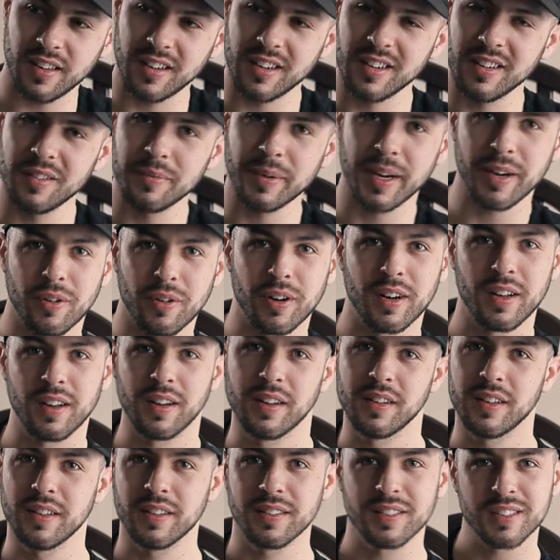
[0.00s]
then you
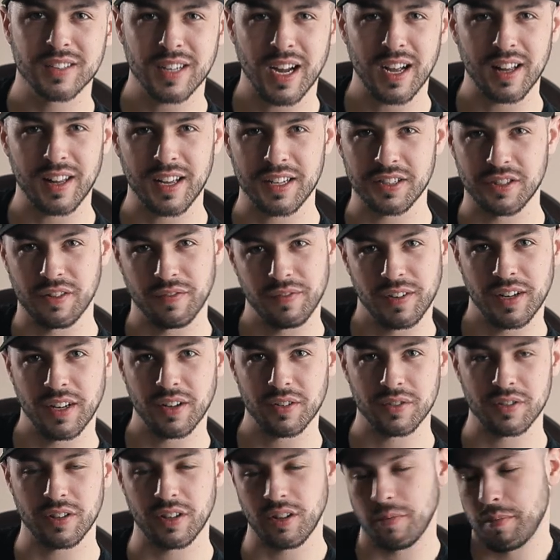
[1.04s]
wanna stylize your
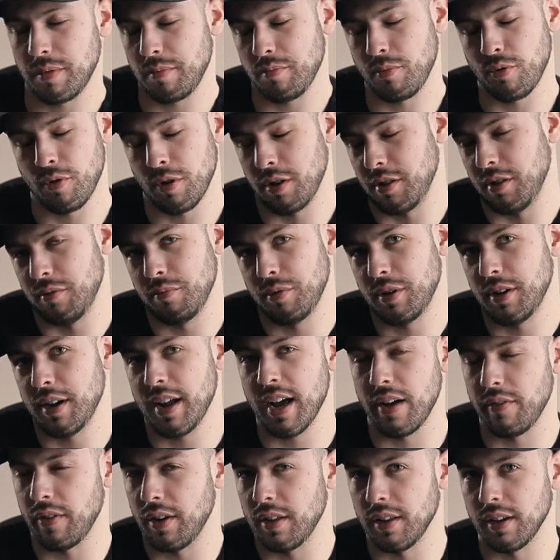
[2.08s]
videos a little bit more and you wouldn't
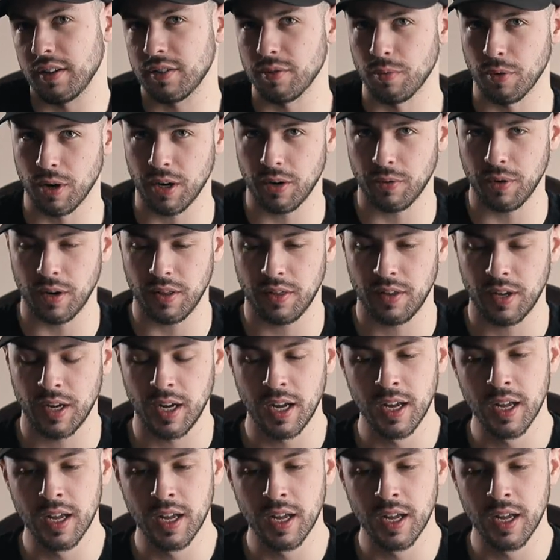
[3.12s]
have anything to work with.